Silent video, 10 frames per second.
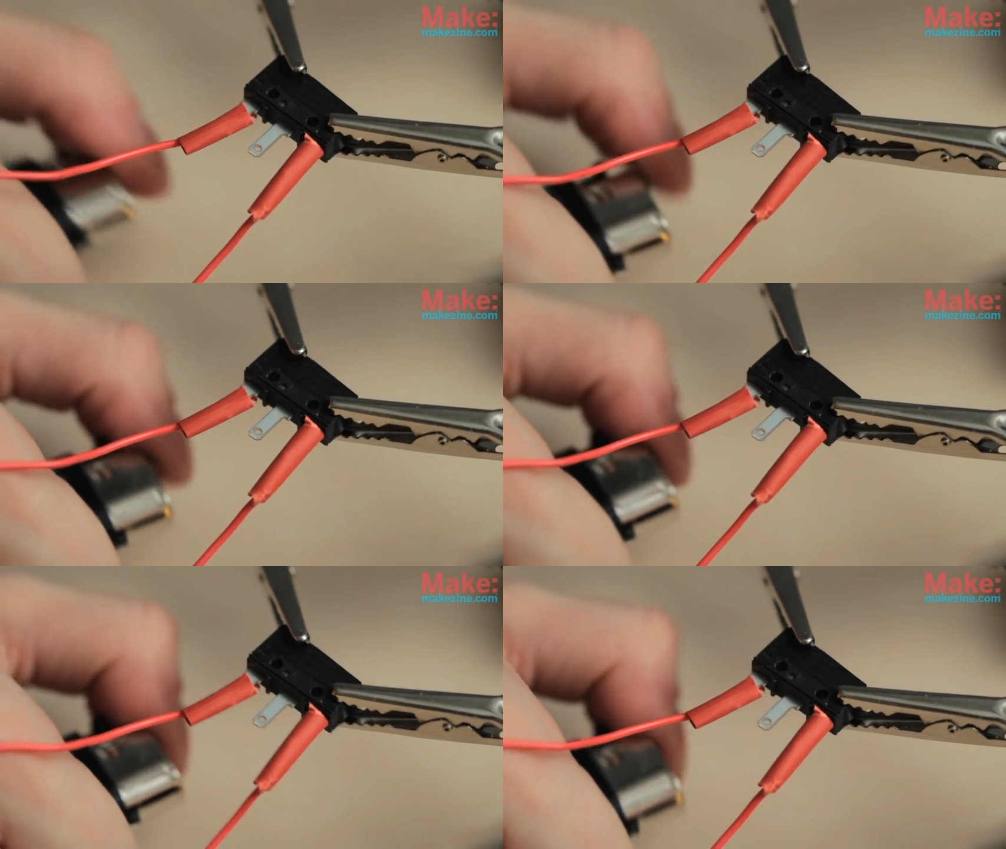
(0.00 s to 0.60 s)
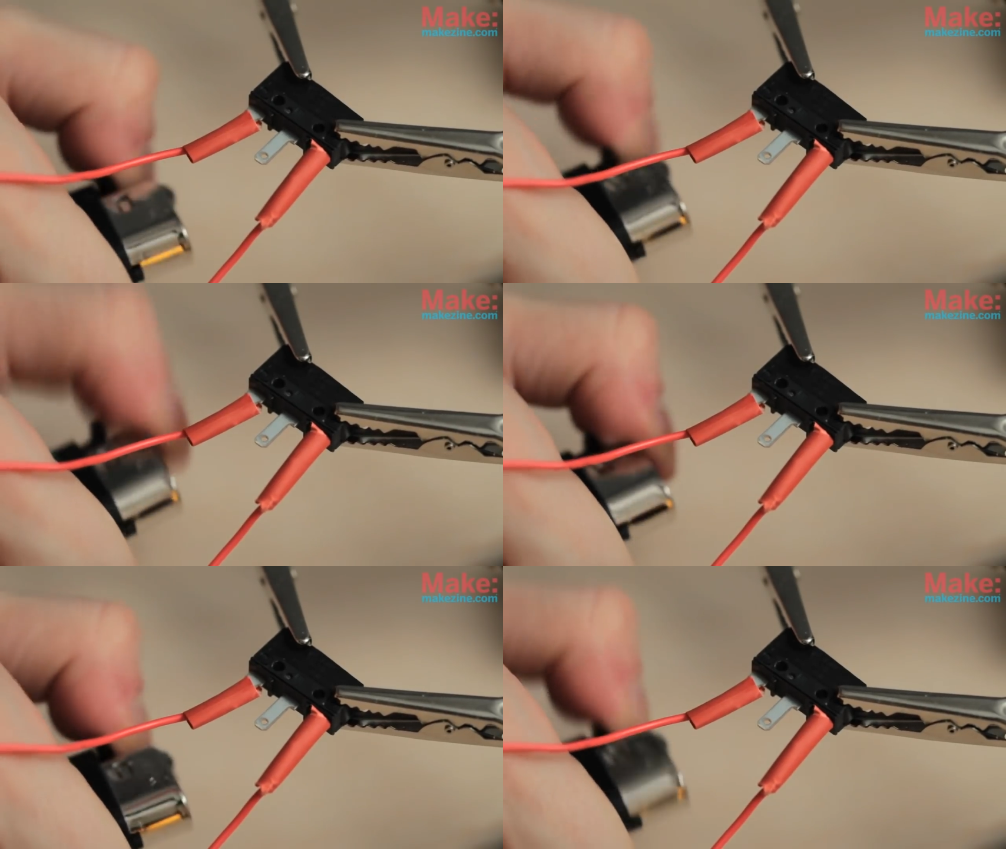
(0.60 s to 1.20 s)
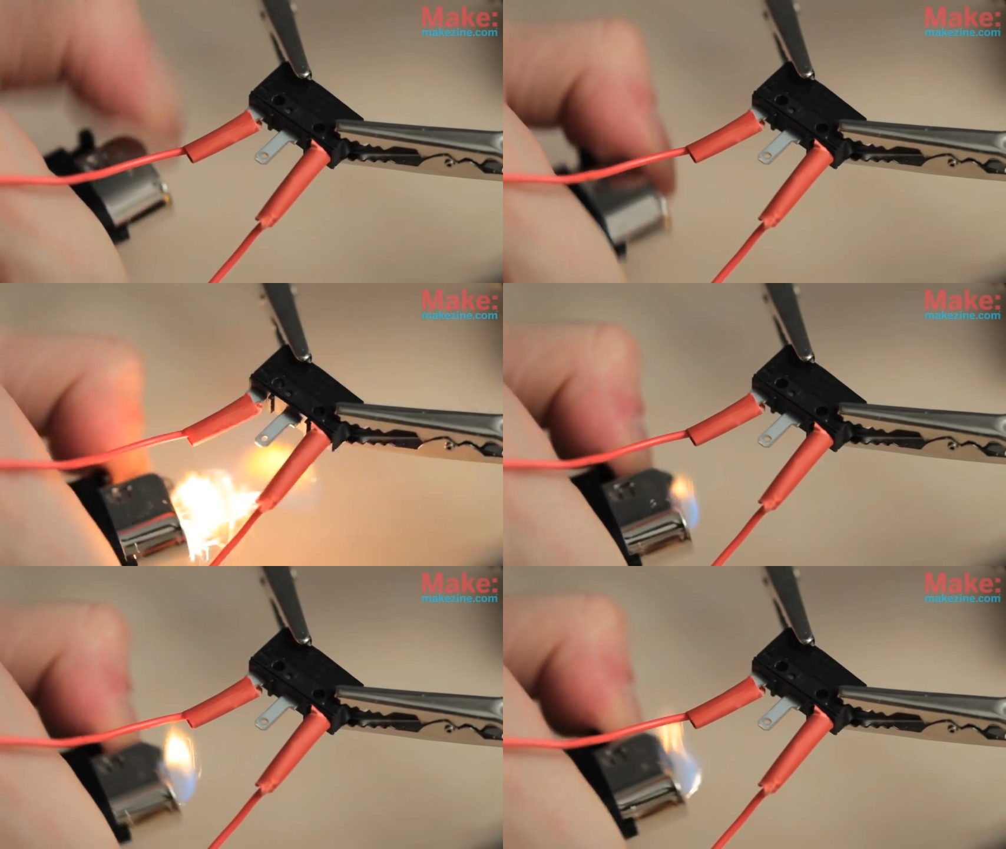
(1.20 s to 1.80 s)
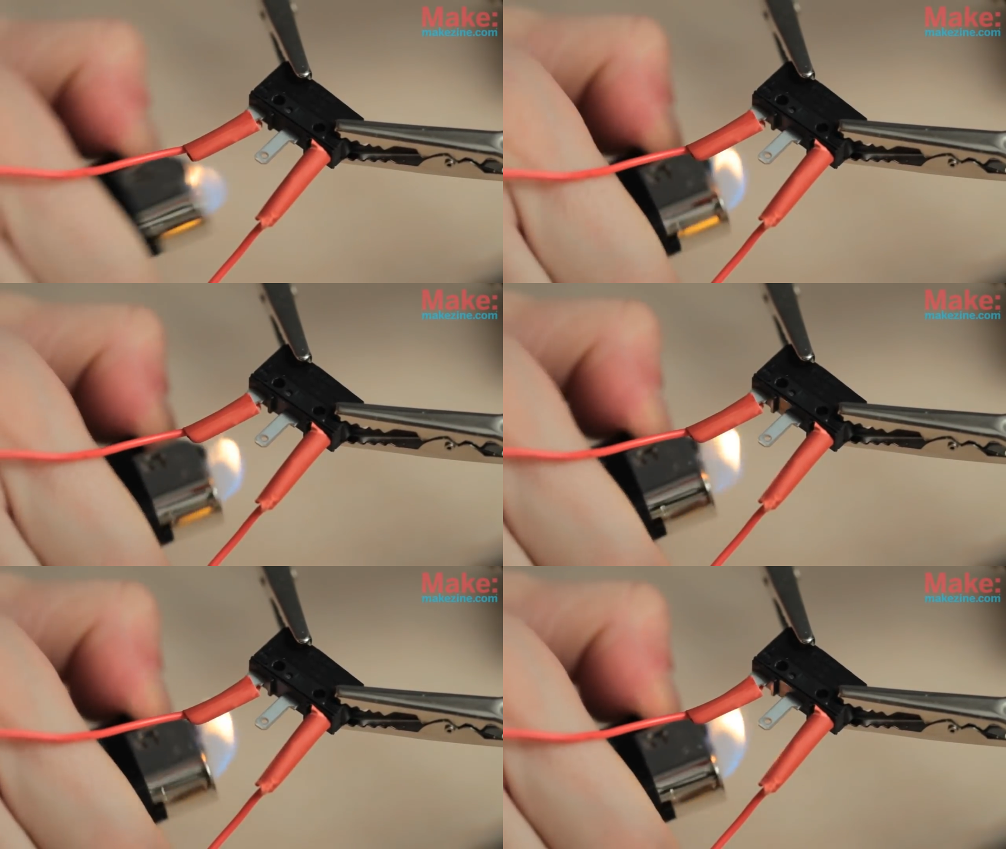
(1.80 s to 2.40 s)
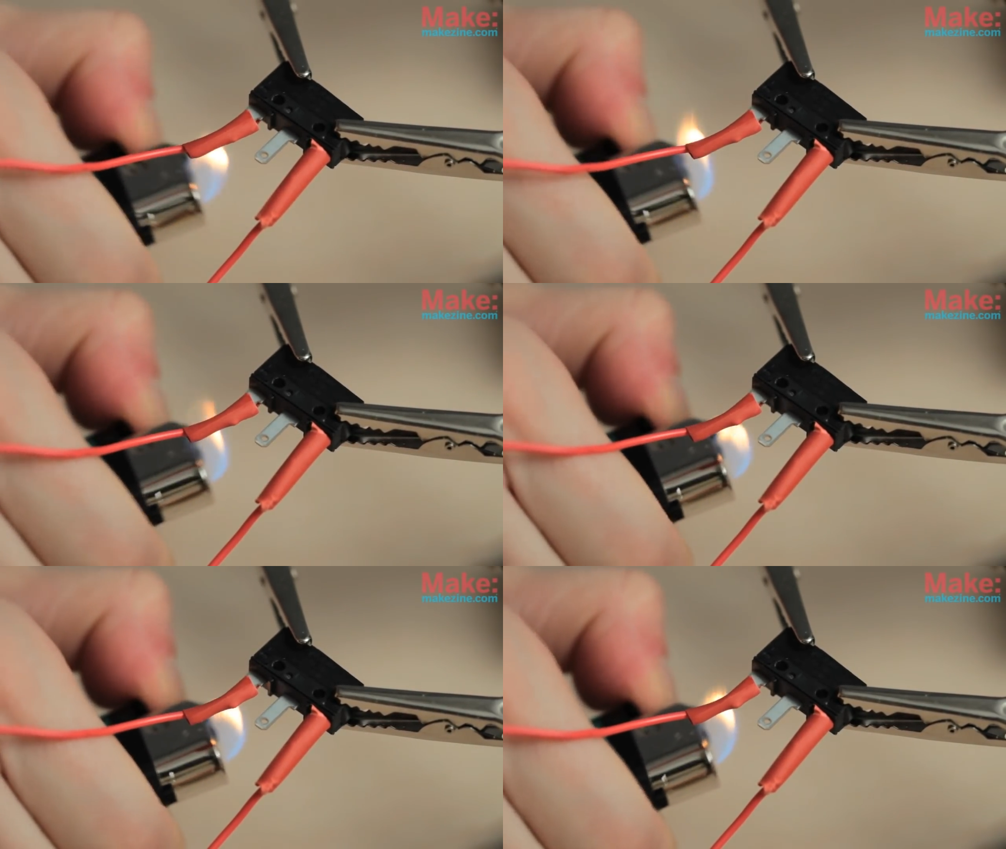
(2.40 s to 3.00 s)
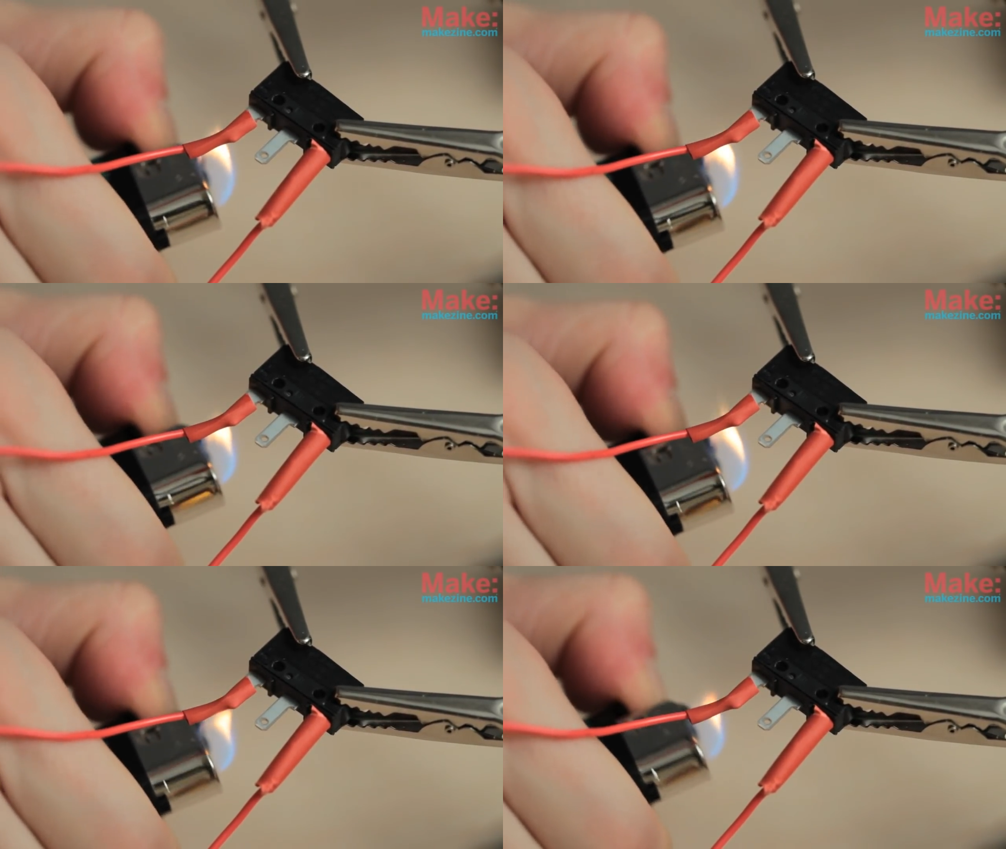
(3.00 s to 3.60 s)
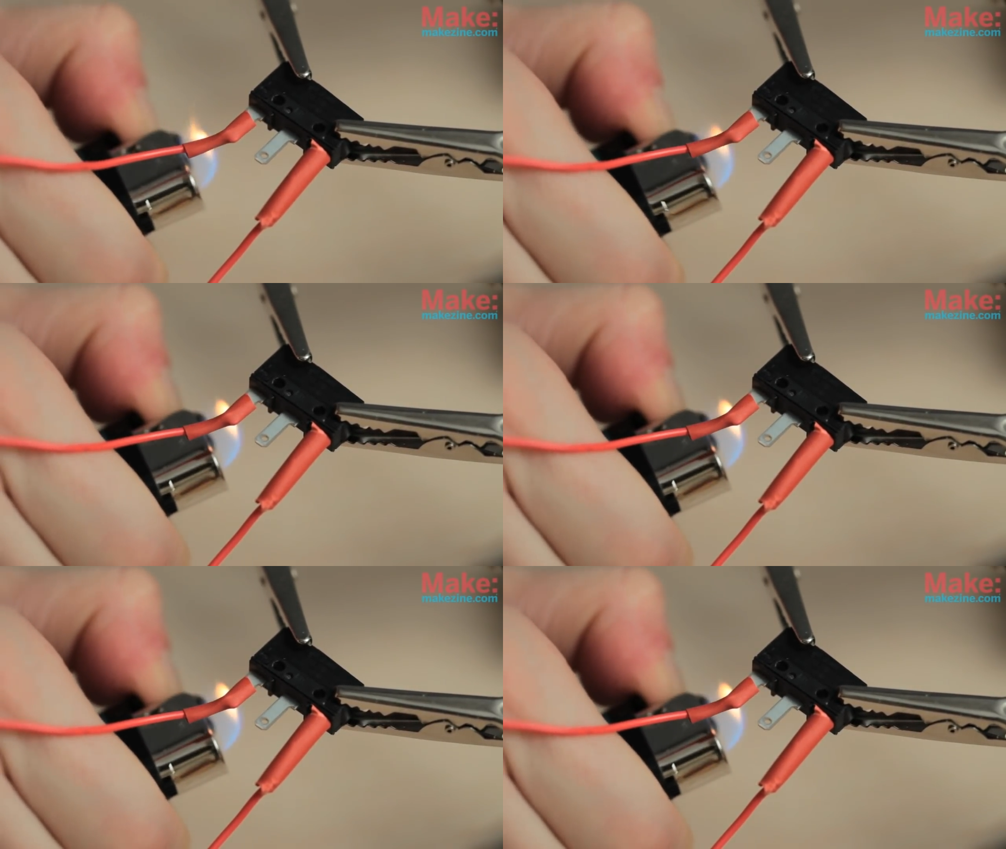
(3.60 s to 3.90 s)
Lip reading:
Nobody's mouth can be seen.